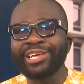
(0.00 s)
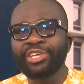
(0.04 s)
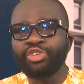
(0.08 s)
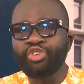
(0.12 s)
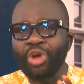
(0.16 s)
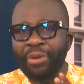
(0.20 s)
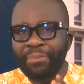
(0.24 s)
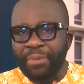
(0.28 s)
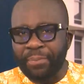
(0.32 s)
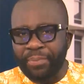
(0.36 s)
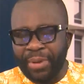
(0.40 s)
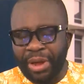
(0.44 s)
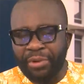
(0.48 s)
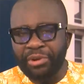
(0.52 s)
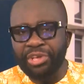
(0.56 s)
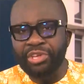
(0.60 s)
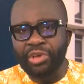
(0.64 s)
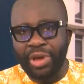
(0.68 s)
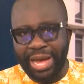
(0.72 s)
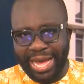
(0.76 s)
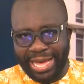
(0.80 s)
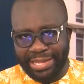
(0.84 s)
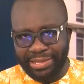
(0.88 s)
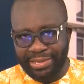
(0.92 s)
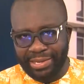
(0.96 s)
you are preparing
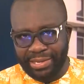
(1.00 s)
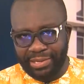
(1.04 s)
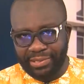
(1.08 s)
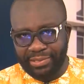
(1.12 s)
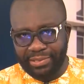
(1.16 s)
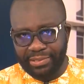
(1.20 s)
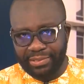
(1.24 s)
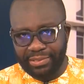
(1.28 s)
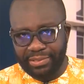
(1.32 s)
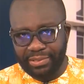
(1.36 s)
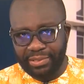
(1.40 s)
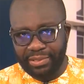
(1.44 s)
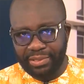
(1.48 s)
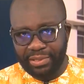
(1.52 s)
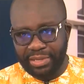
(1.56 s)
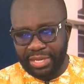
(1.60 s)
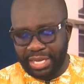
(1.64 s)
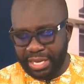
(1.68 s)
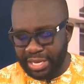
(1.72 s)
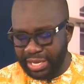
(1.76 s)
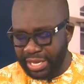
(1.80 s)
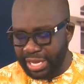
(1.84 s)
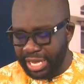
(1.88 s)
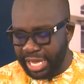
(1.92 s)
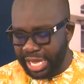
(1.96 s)
your athletes.
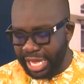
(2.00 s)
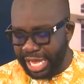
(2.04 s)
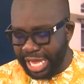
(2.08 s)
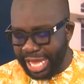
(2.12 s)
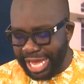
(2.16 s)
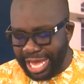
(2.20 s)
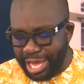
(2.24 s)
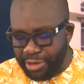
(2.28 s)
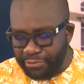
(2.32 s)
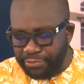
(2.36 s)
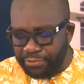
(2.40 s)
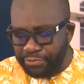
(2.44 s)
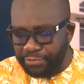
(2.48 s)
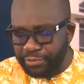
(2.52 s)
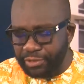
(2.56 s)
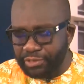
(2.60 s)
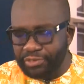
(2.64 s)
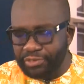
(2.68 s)
If